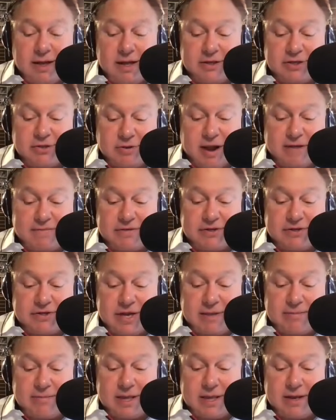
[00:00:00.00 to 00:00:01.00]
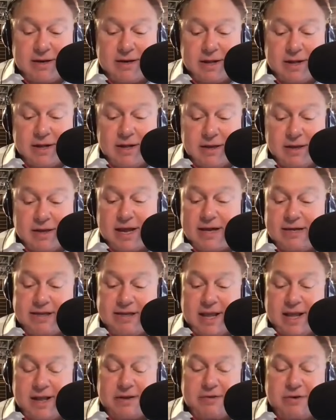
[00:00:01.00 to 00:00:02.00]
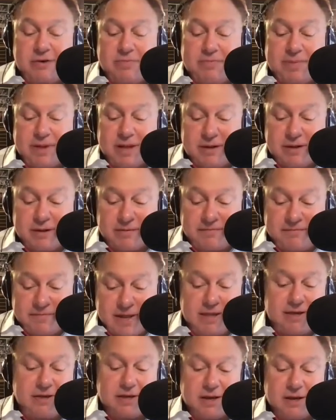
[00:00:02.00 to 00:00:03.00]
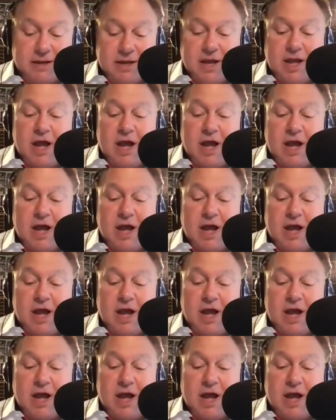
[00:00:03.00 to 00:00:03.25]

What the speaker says: traffic jam in Lancaster, Pennsylvania.